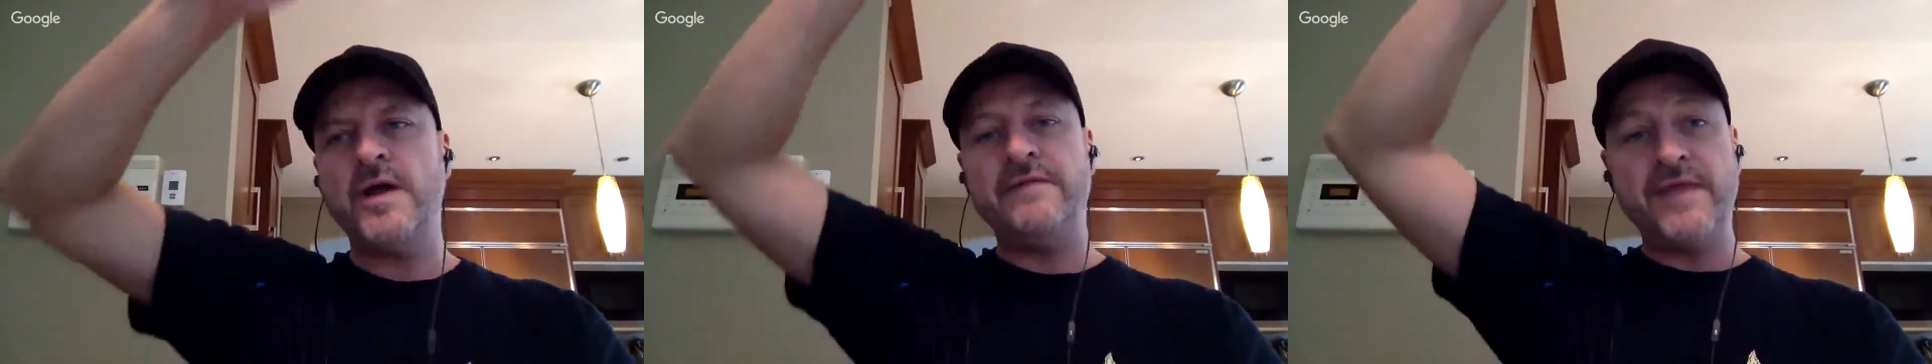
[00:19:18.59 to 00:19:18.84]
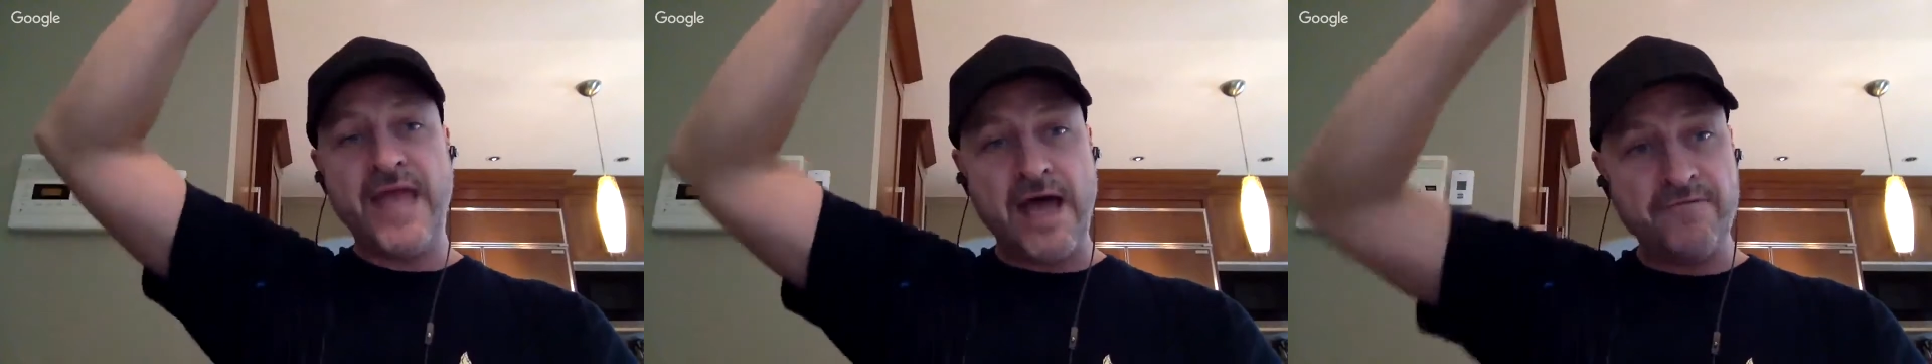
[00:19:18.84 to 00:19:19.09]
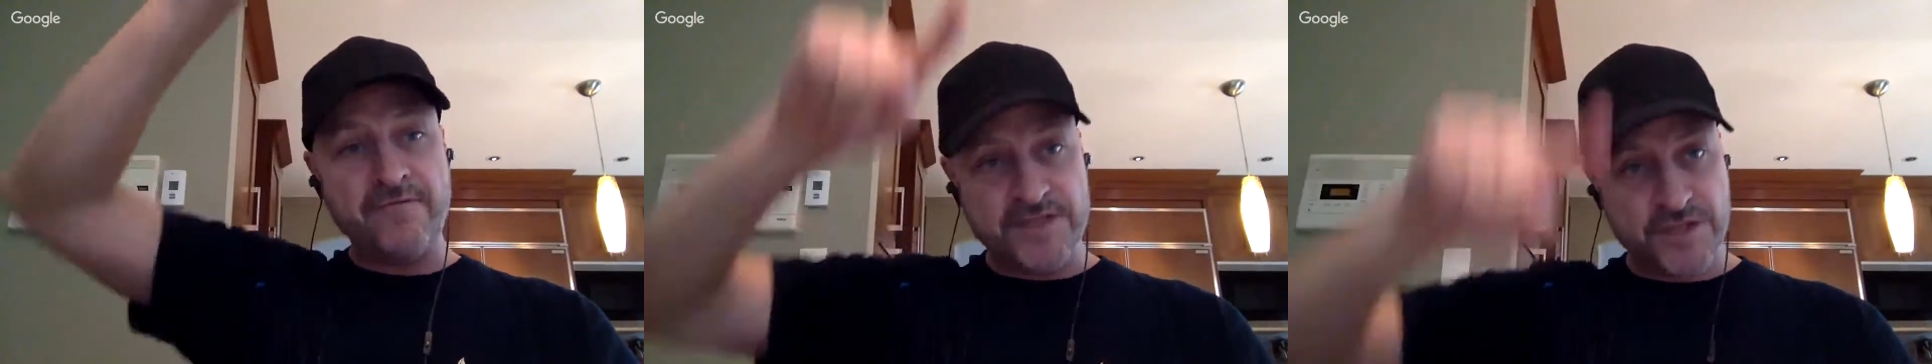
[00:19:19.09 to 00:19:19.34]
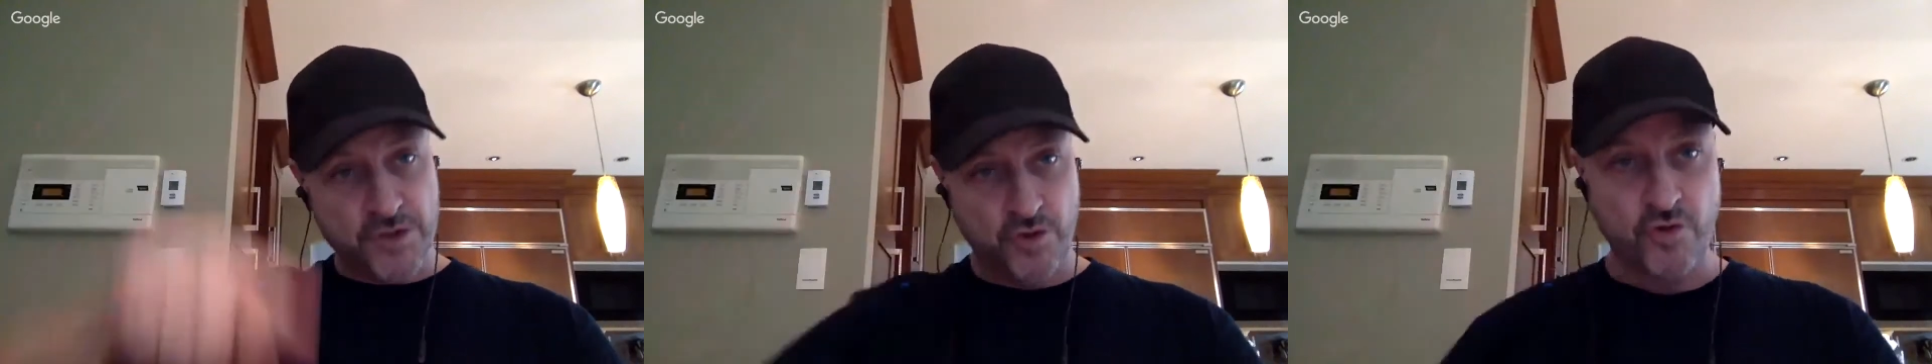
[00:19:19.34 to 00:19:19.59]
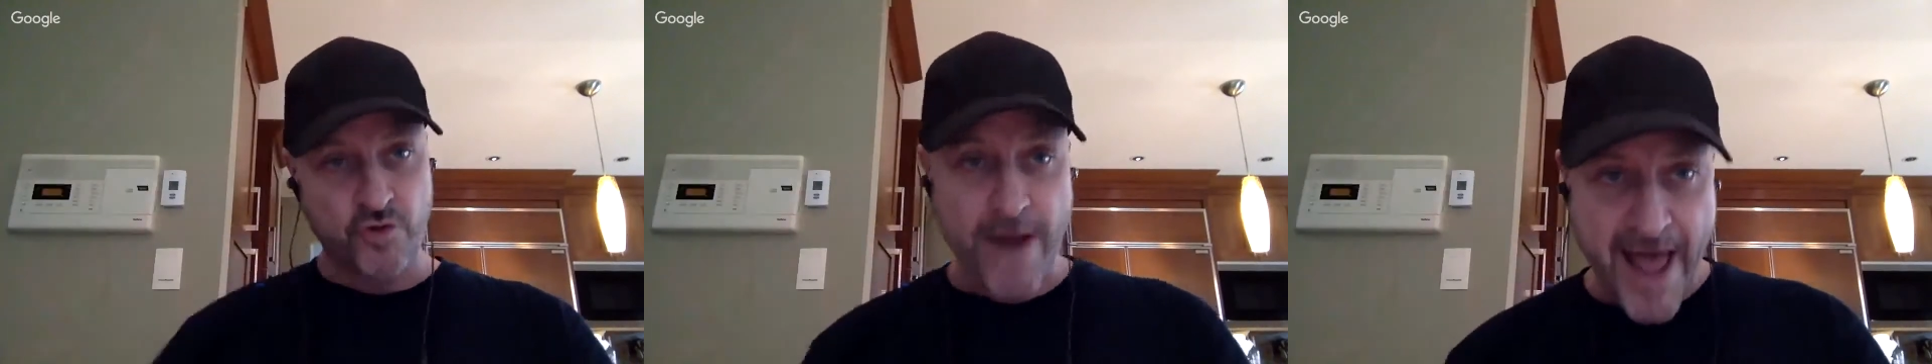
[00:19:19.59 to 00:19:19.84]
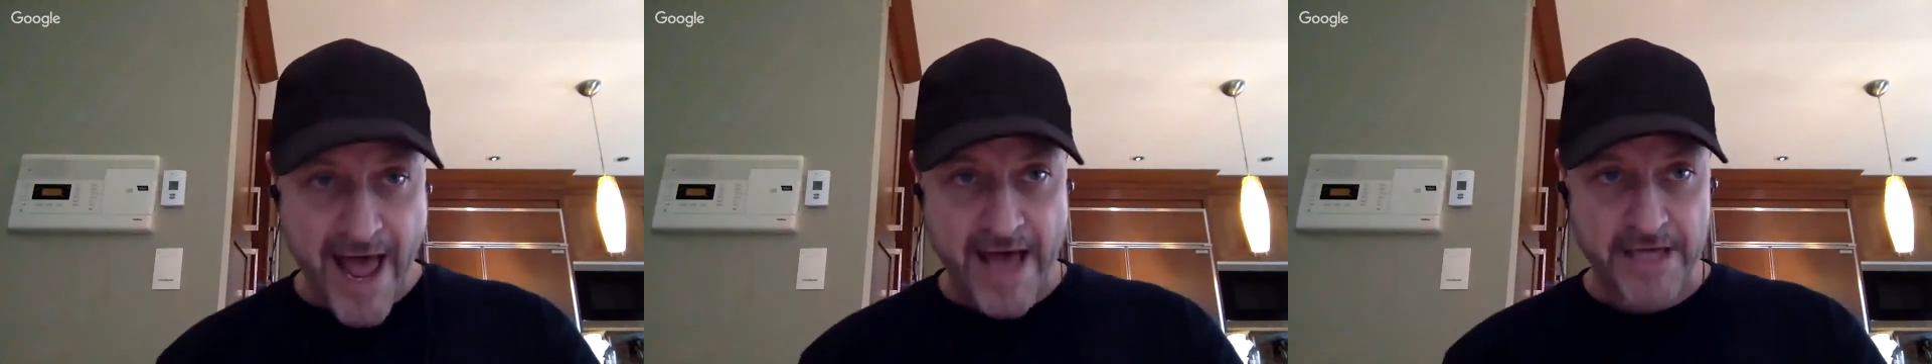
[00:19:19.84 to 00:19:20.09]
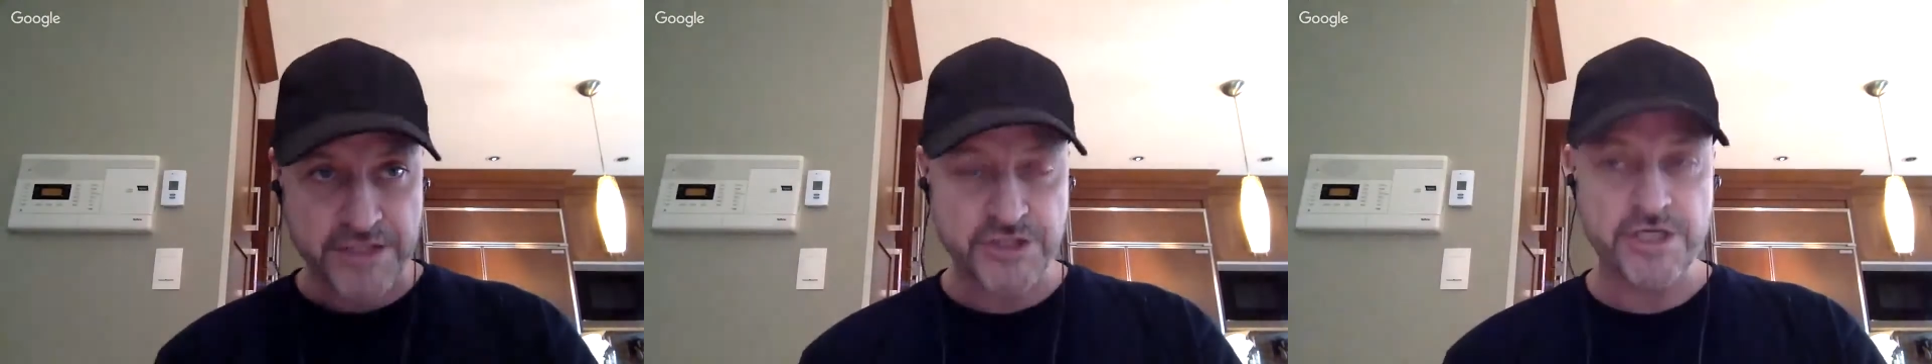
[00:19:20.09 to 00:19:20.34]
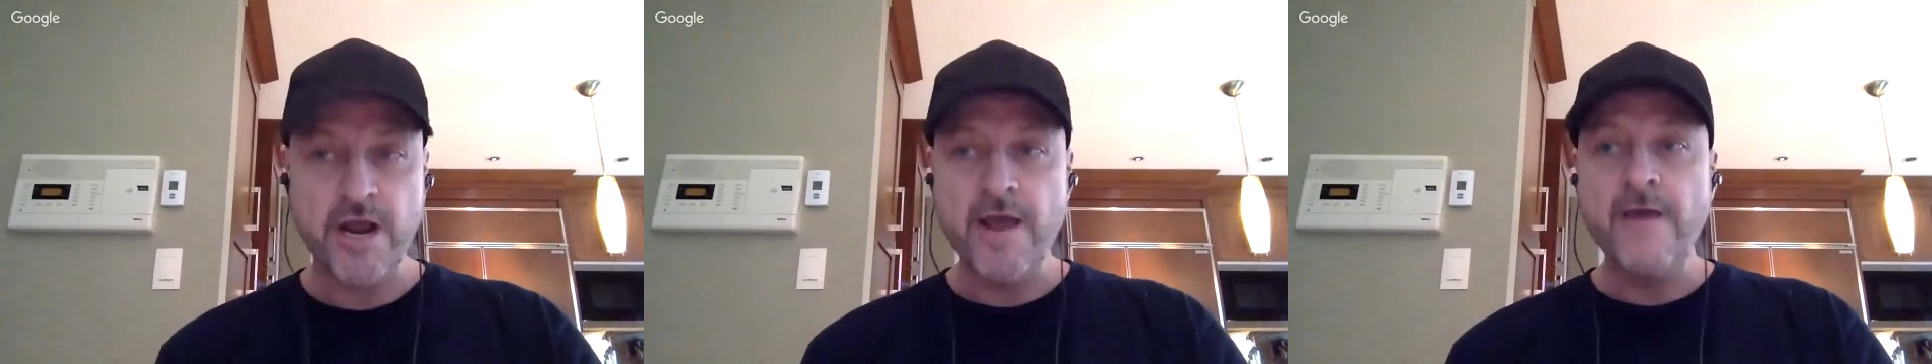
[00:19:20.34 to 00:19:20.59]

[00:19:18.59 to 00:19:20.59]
and they have this crash,